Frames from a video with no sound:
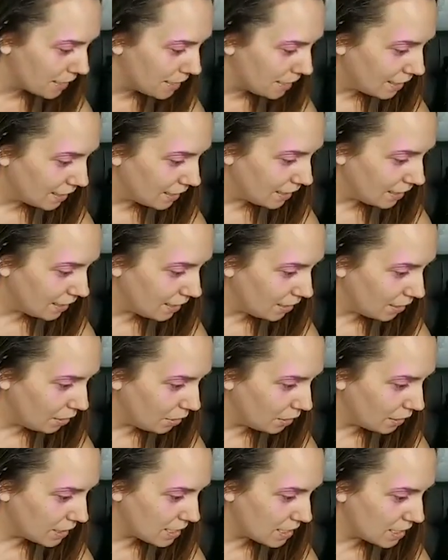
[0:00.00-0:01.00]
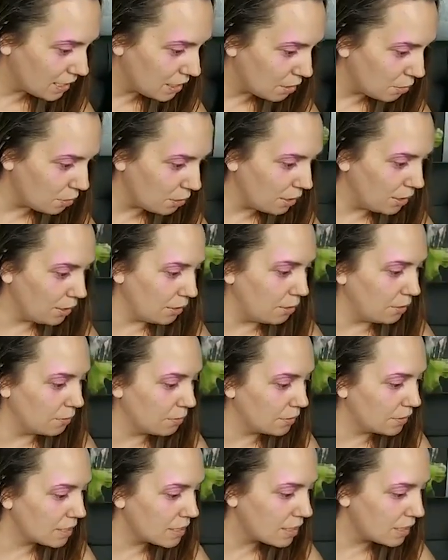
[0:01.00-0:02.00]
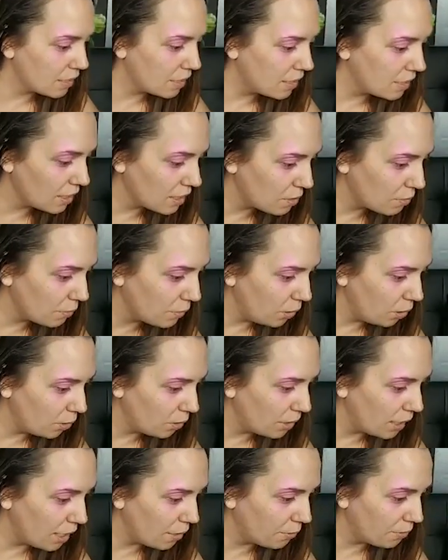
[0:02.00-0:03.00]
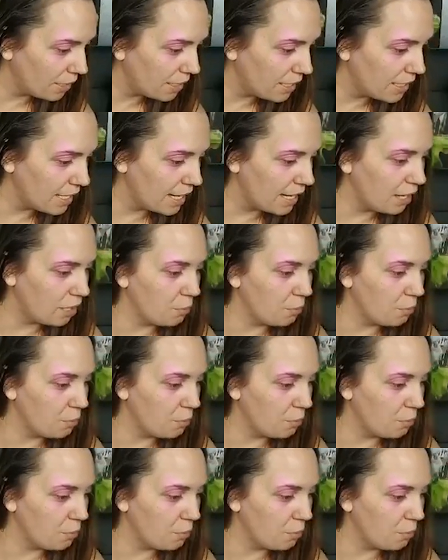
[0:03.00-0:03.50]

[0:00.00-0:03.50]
Let's see. I think that's what we all got right now.